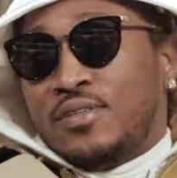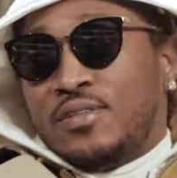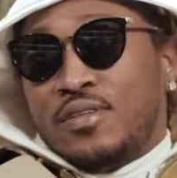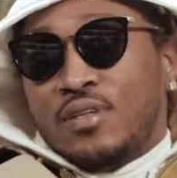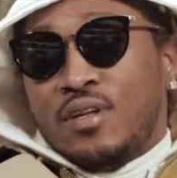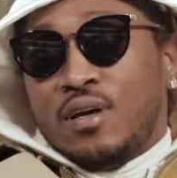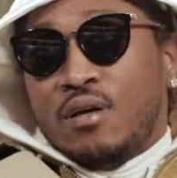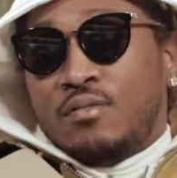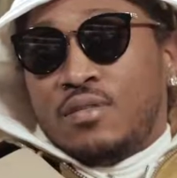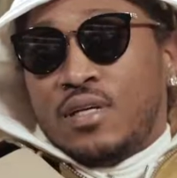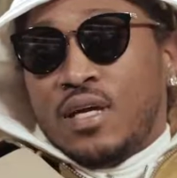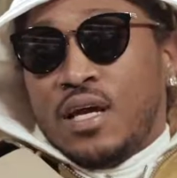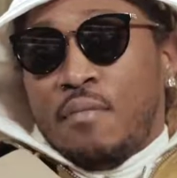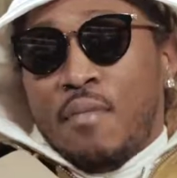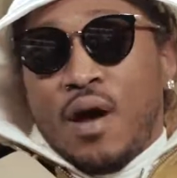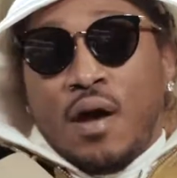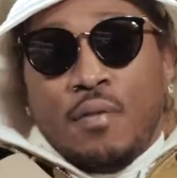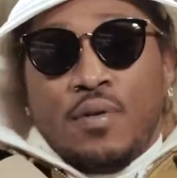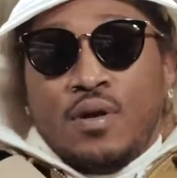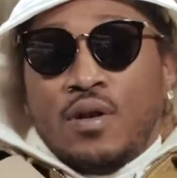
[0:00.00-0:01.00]
You know what I'm saying? It
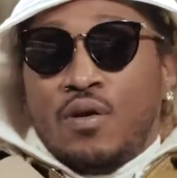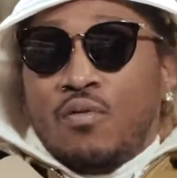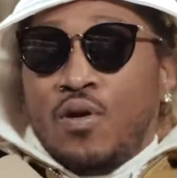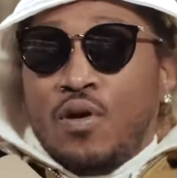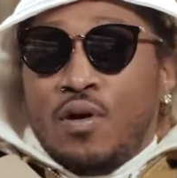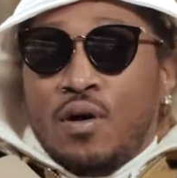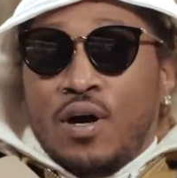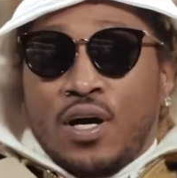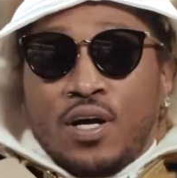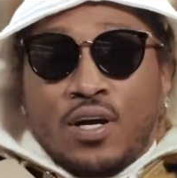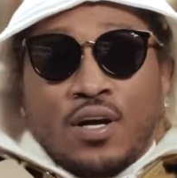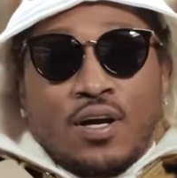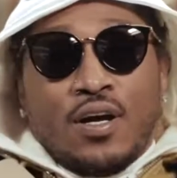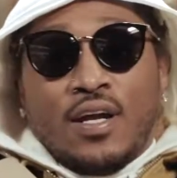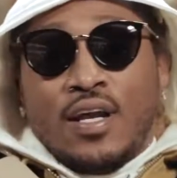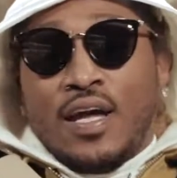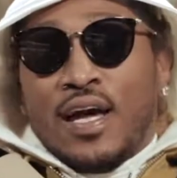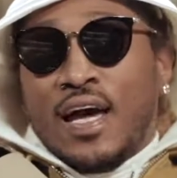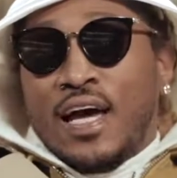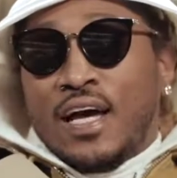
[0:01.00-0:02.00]
might have been a girl
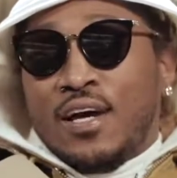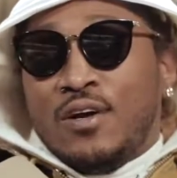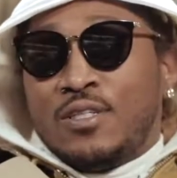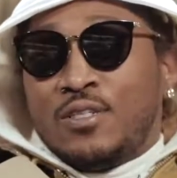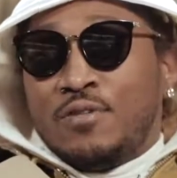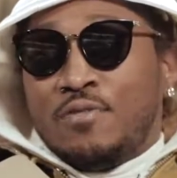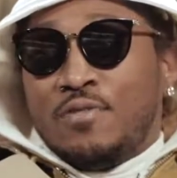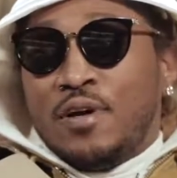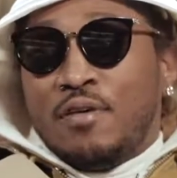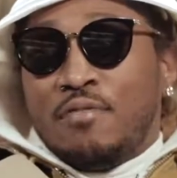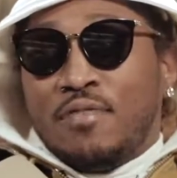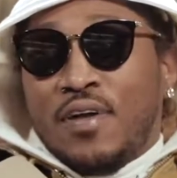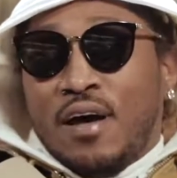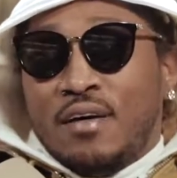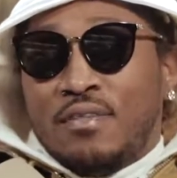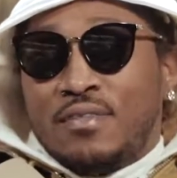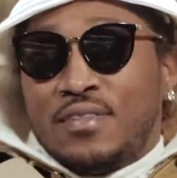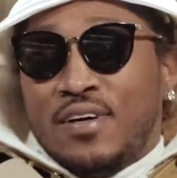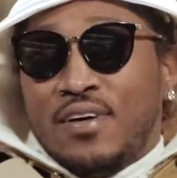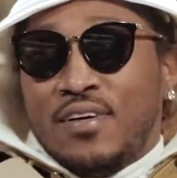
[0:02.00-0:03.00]
that had Gucci flip
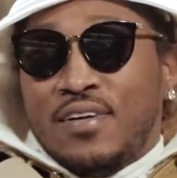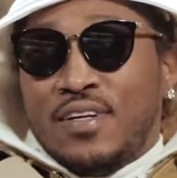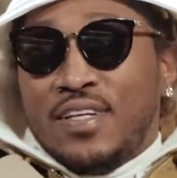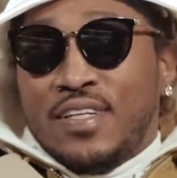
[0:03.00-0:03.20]
flops on,